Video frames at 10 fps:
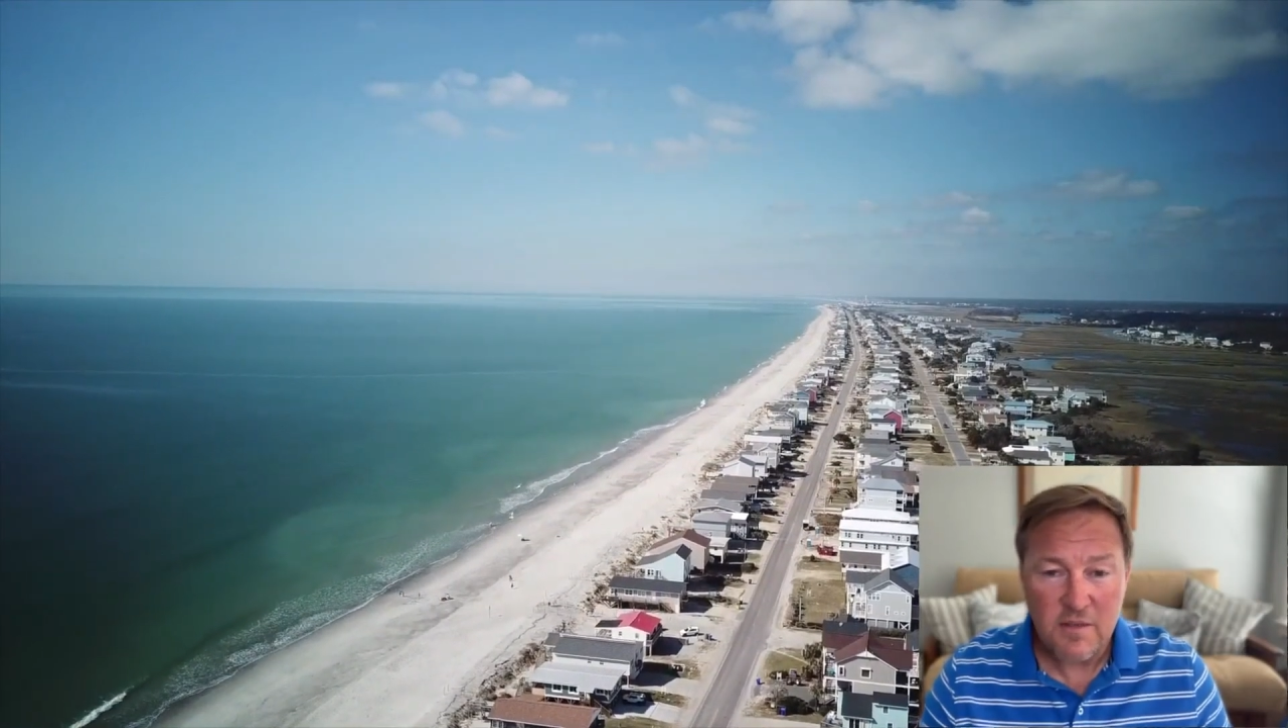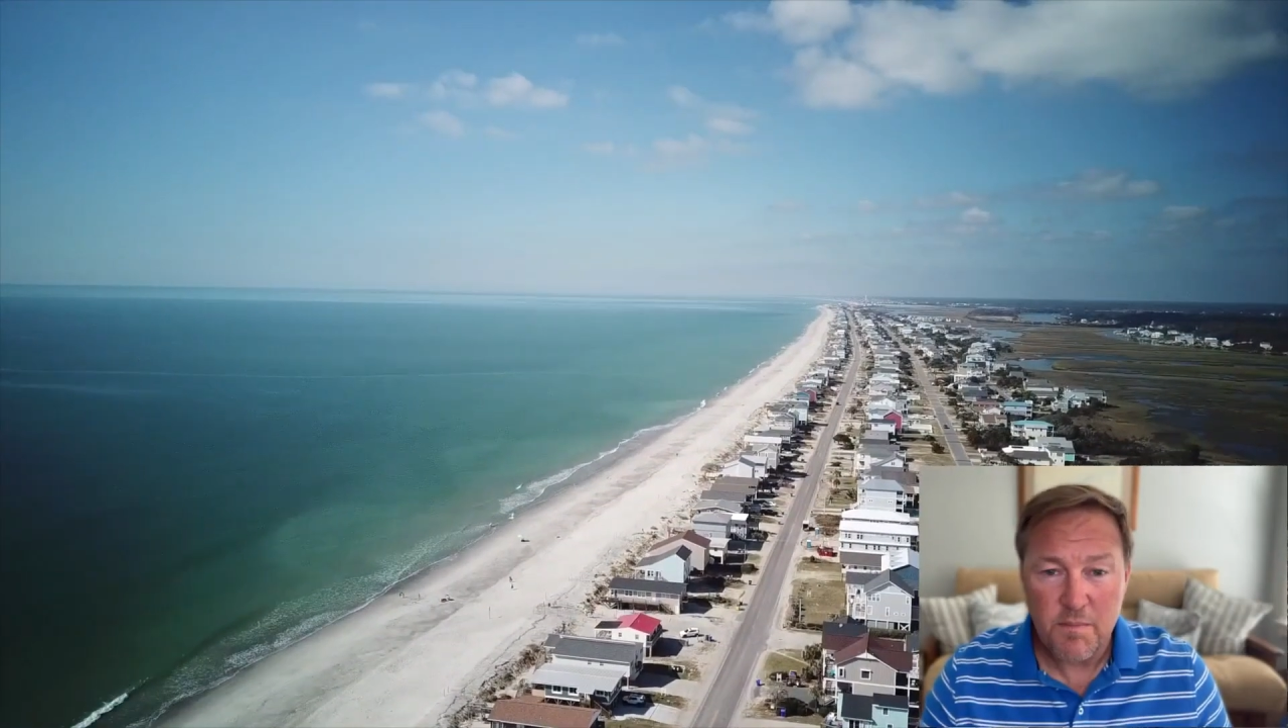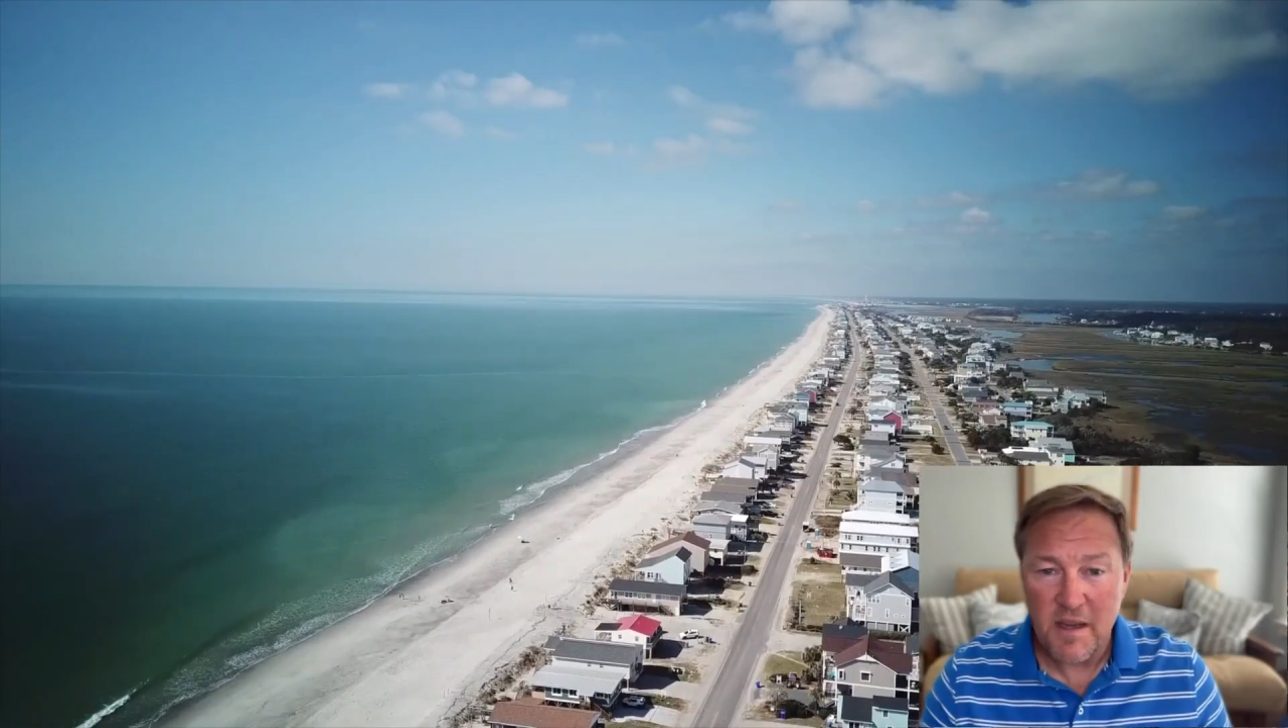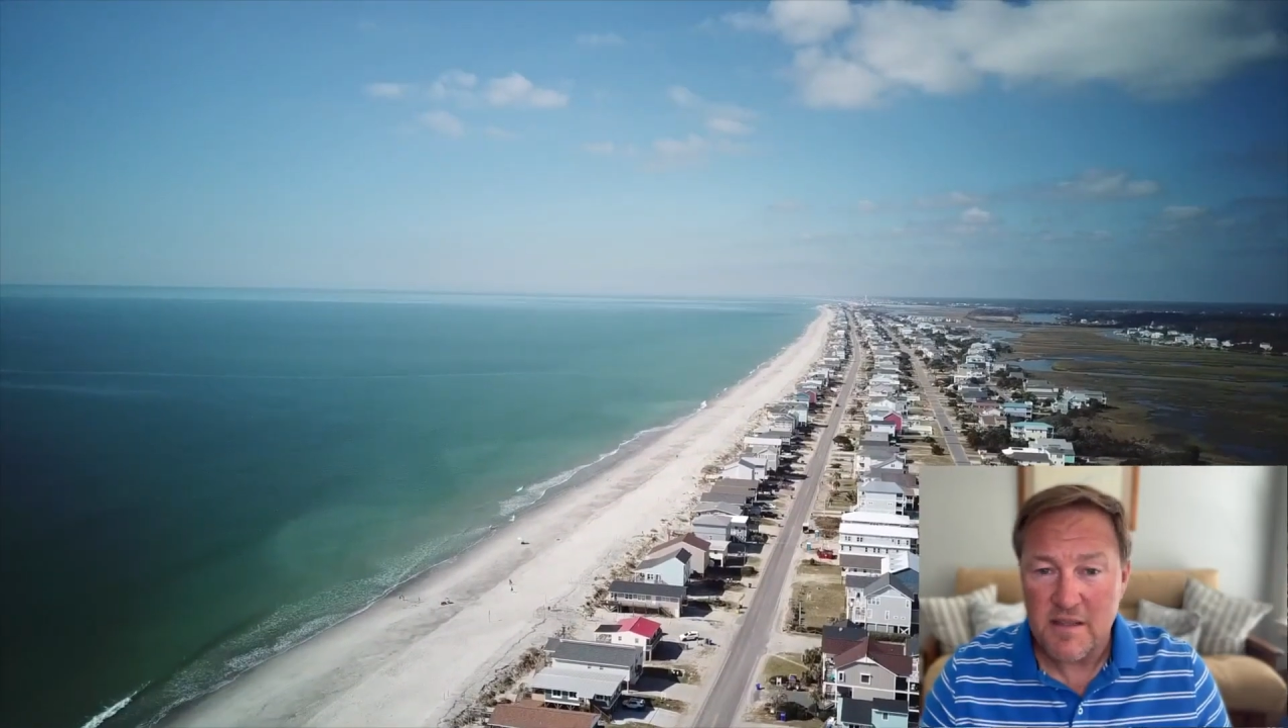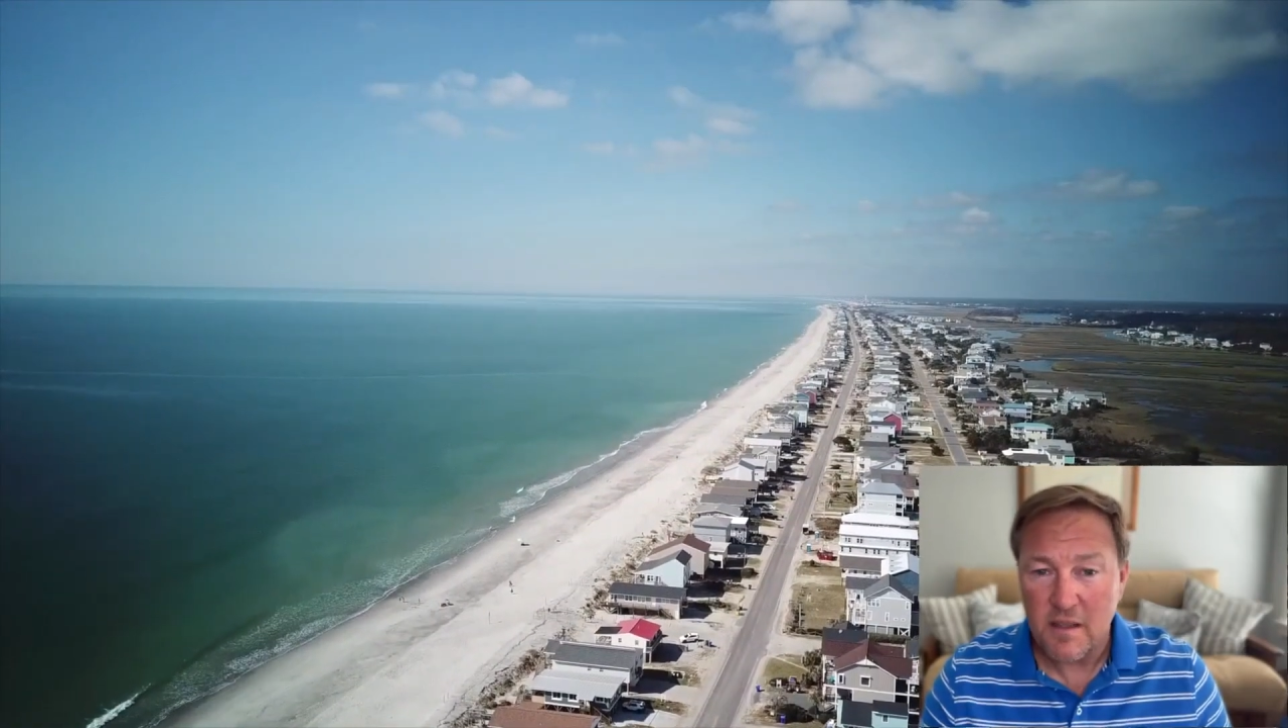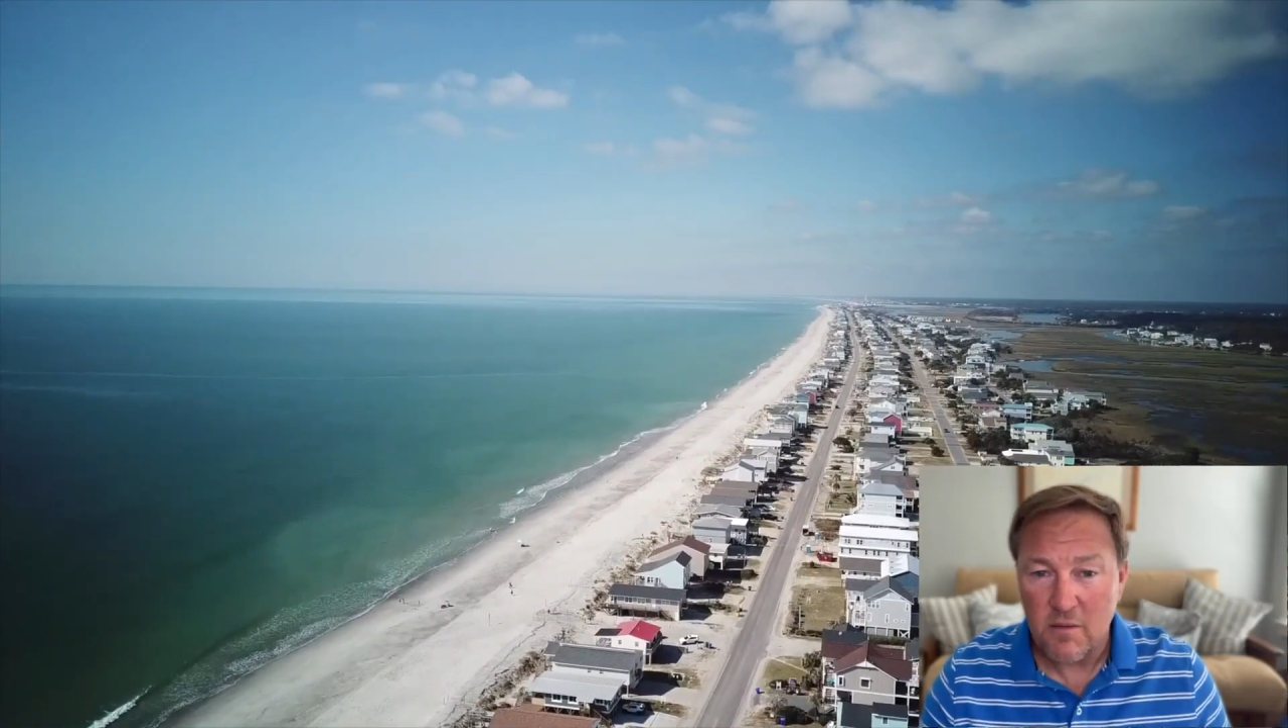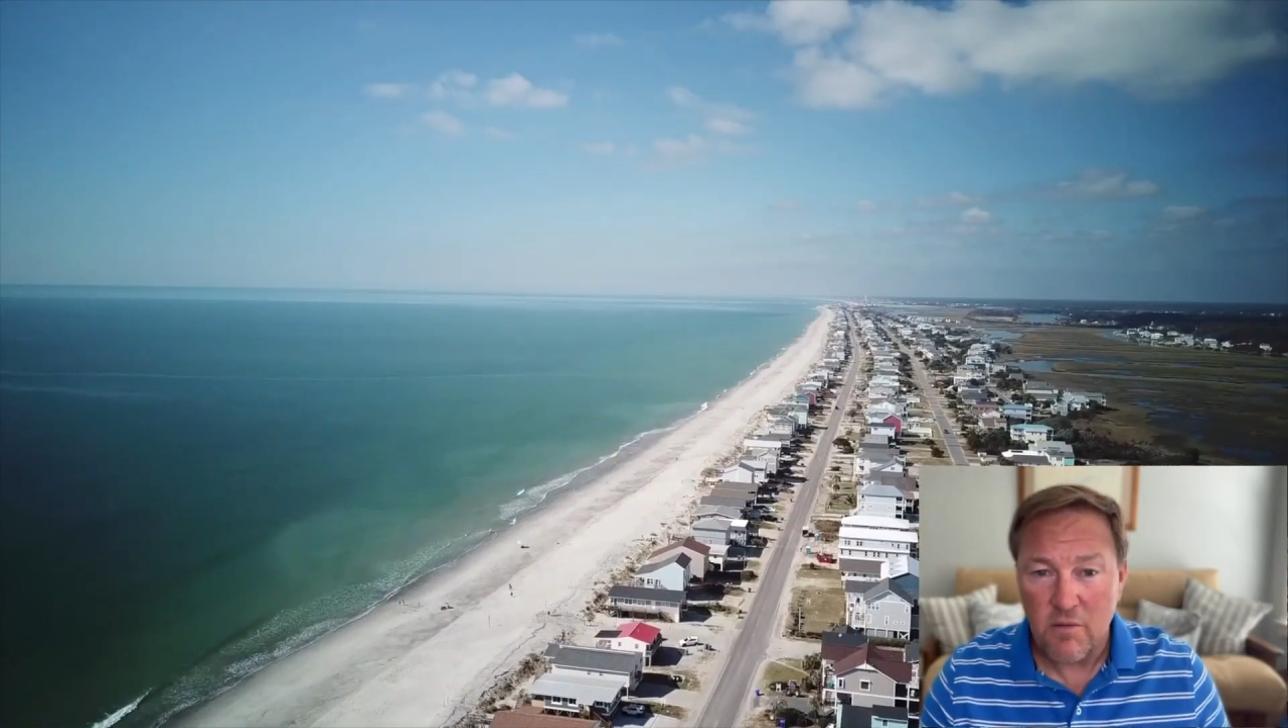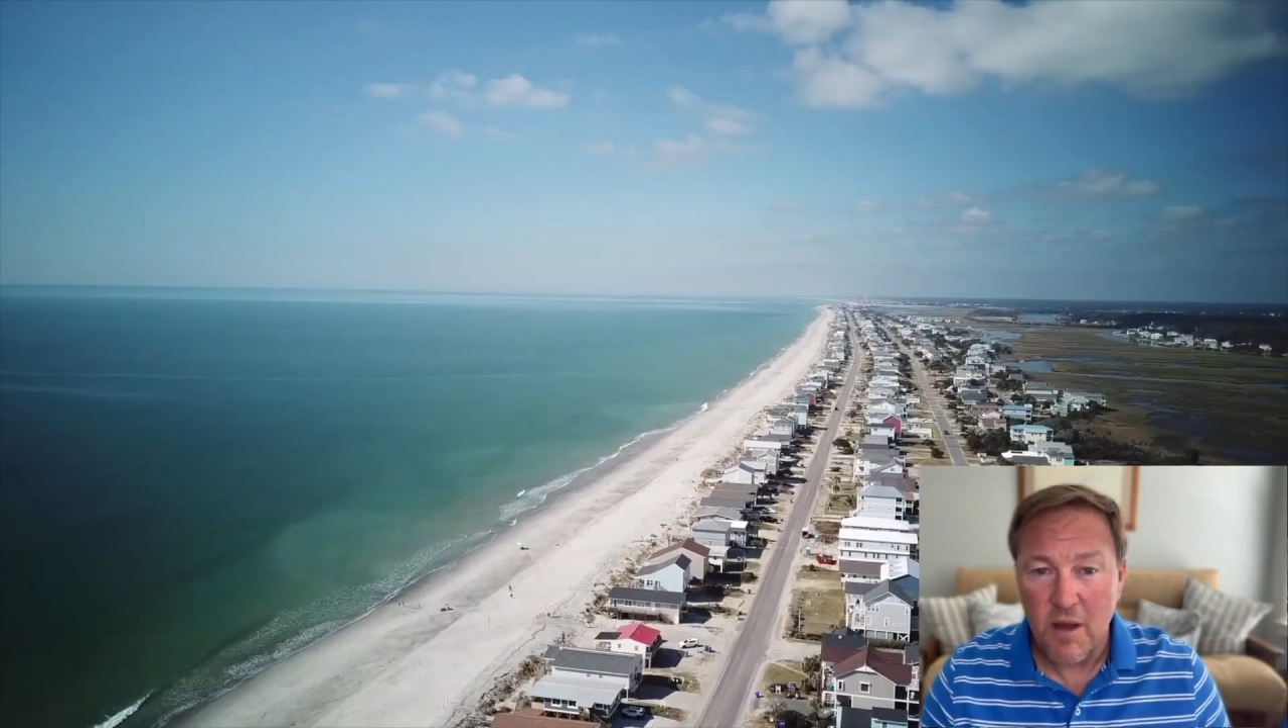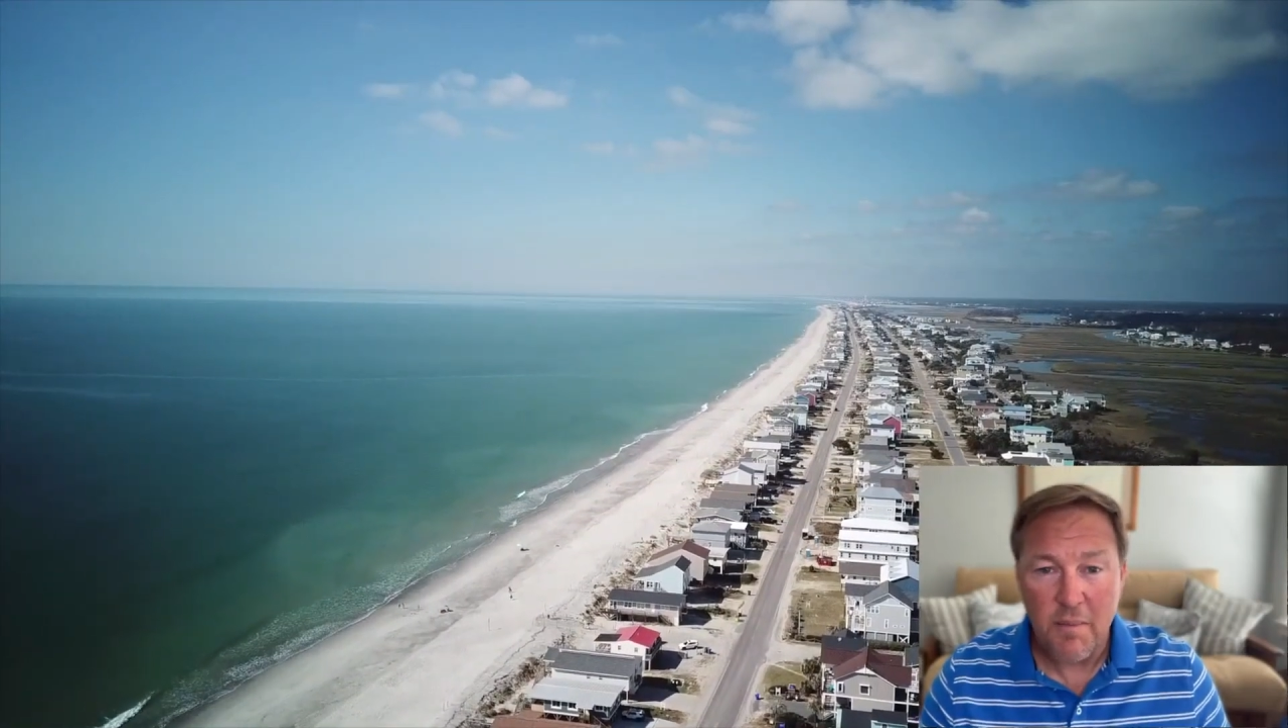basically right